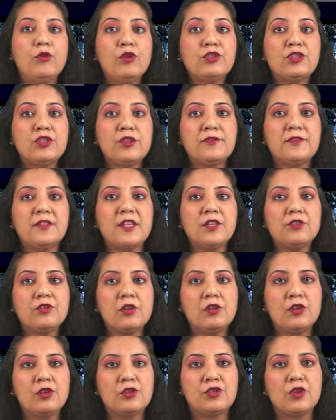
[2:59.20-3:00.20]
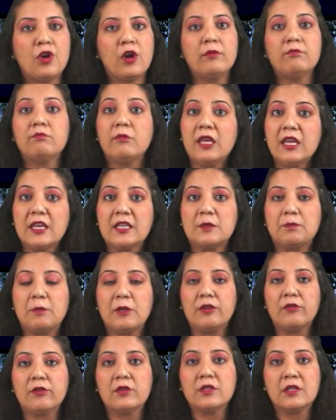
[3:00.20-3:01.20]
most of central Luzon may
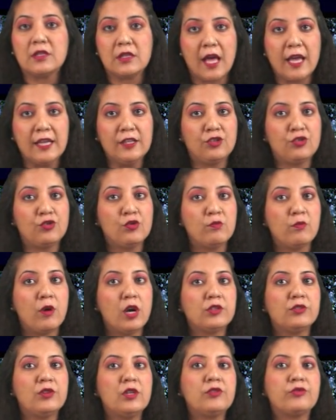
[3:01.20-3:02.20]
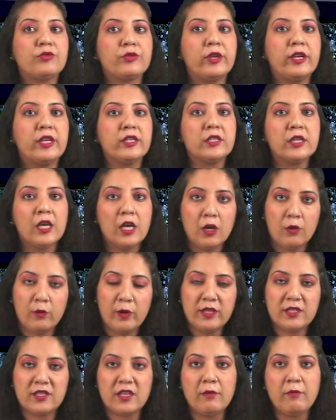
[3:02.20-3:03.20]
experience light to moderate rains
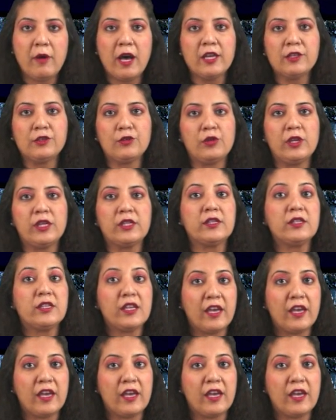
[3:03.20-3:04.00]
with some isolated